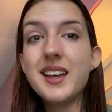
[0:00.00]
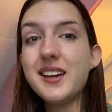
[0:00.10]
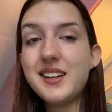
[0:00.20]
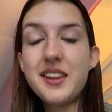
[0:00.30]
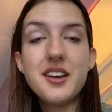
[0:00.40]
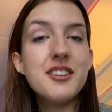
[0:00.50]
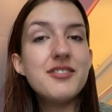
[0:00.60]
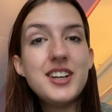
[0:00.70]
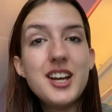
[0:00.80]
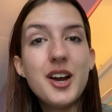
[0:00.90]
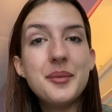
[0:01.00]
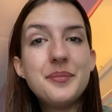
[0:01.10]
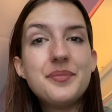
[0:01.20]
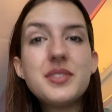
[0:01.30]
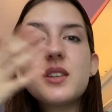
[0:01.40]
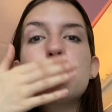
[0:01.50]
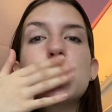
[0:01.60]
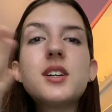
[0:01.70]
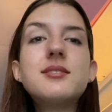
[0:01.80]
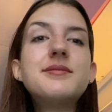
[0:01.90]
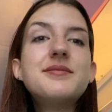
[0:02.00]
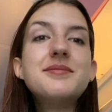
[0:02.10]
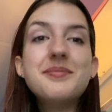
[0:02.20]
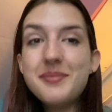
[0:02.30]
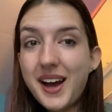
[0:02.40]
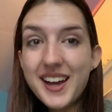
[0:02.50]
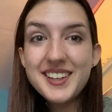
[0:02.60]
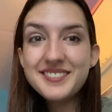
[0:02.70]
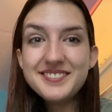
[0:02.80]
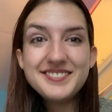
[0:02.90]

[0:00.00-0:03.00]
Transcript: another video. Bye.